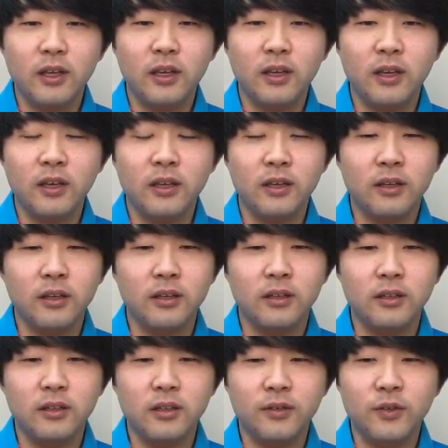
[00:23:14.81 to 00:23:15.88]

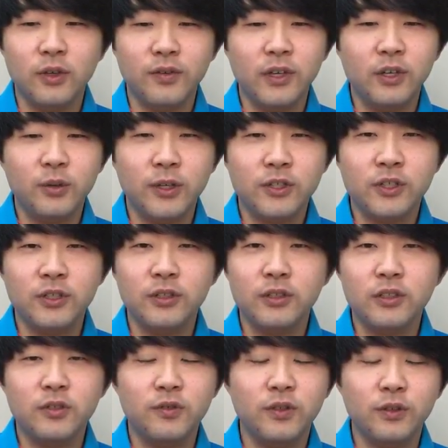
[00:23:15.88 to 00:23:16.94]
And if you have any
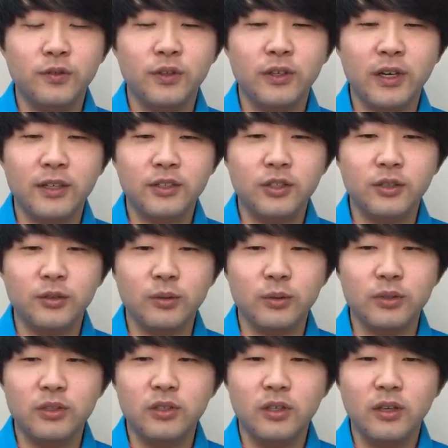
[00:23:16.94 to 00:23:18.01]
questions, feel free to ask
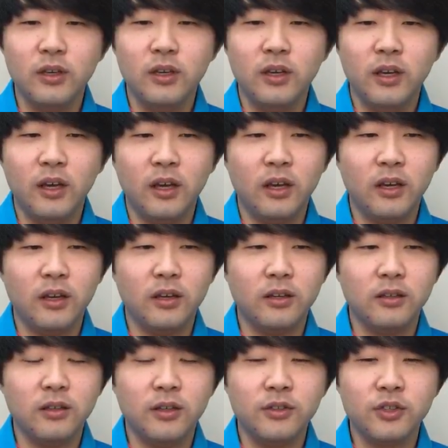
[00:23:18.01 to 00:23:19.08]
those.
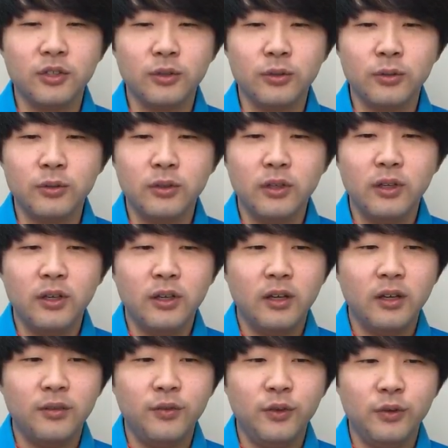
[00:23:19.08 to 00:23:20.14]
And also,
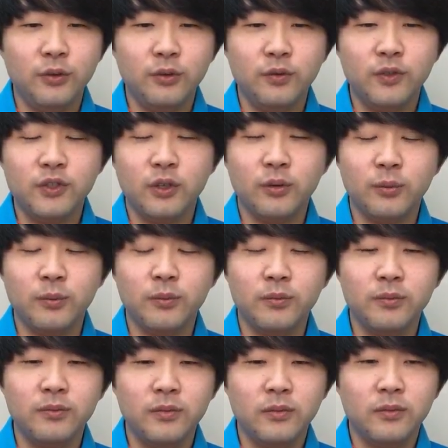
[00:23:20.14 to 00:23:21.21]
if you for
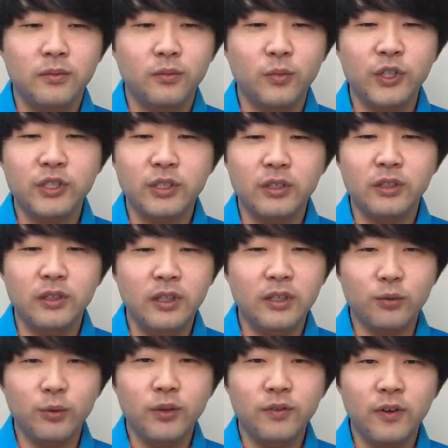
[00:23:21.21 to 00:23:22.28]
some reason need a
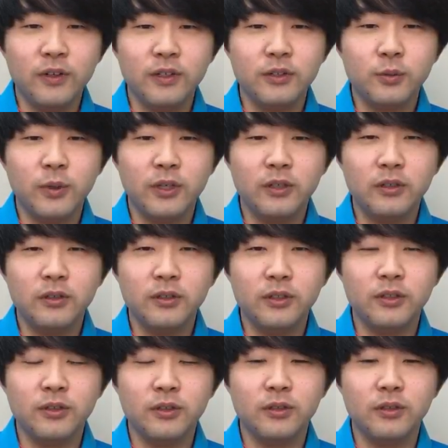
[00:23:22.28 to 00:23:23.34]
refund as well,
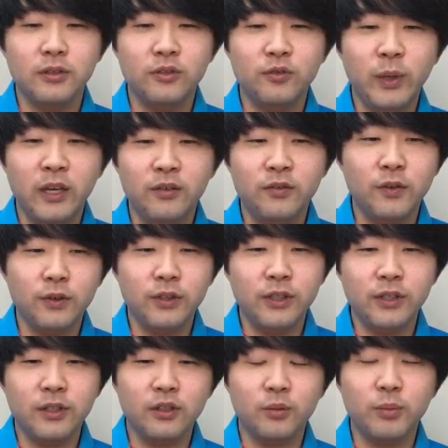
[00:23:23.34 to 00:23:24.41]
you've paid for a
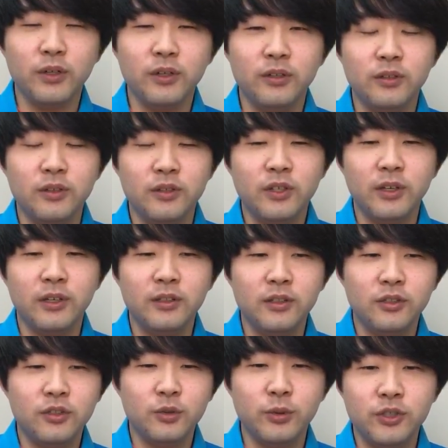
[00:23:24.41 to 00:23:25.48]
year but you're deciding to
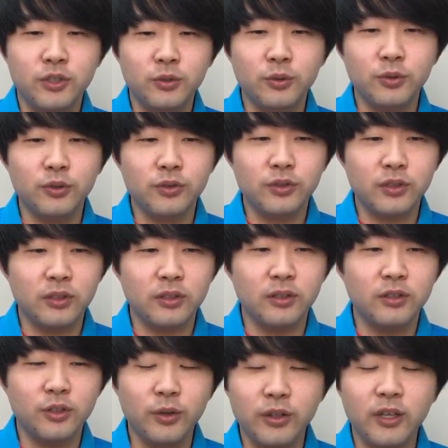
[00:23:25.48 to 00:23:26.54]
switch schools
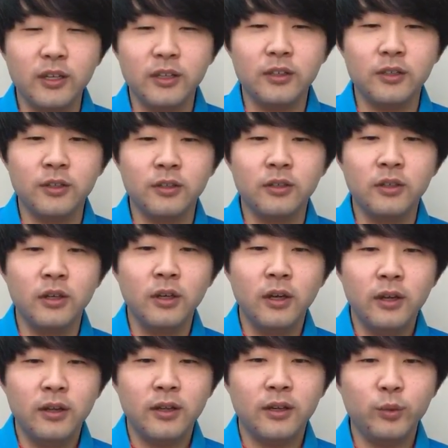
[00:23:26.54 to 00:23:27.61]
during that year,
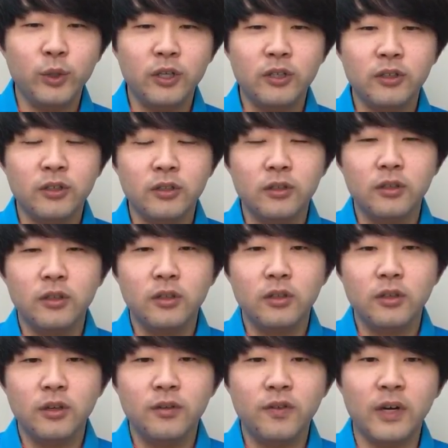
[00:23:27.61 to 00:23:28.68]
then we can
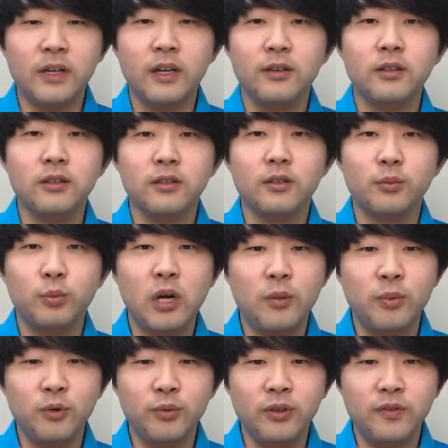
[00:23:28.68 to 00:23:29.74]
find out the proper
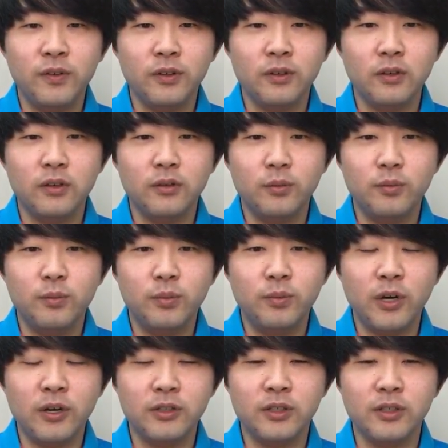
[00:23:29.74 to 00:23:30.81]
refund
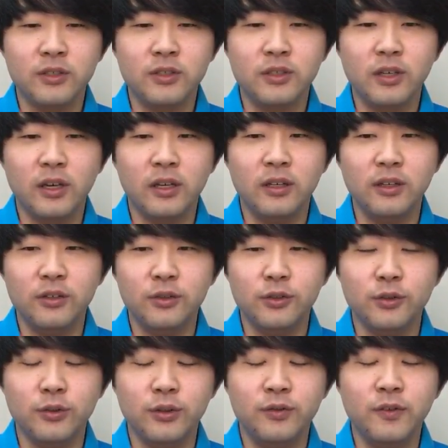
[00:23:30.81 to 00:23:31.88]
process and get you your
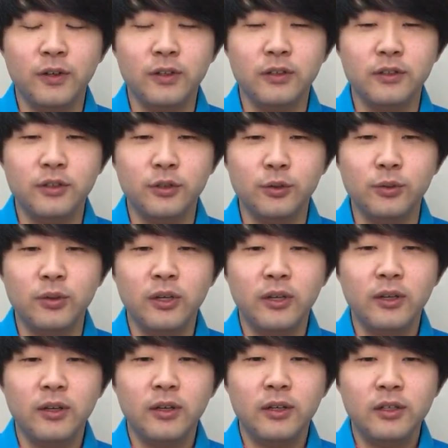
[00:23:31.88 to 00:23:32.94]
refund to
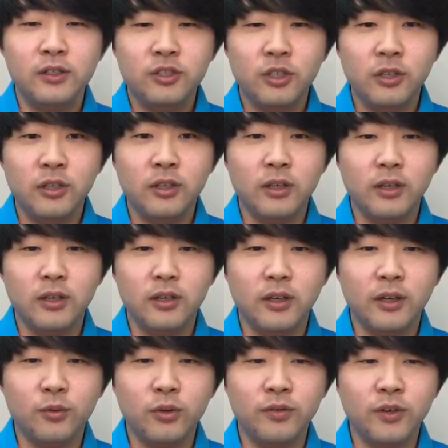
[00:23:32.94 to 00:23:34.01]
study
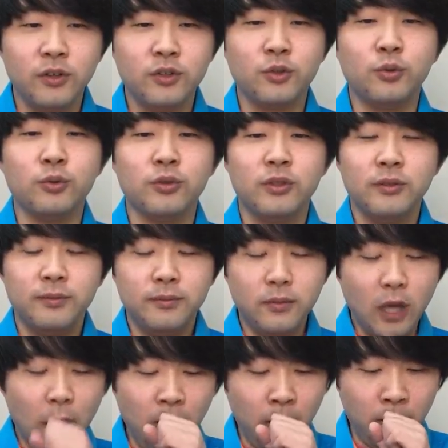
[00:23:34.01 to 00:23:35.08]
at one of our schools.
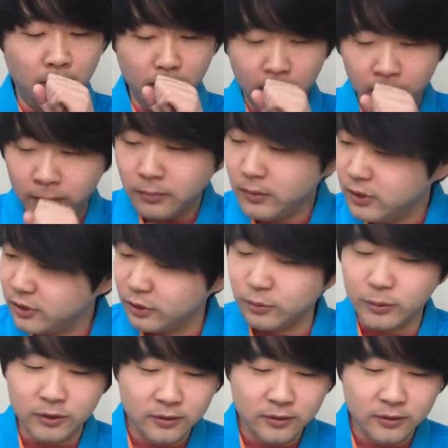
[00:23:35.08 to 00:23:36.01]
Excuse me.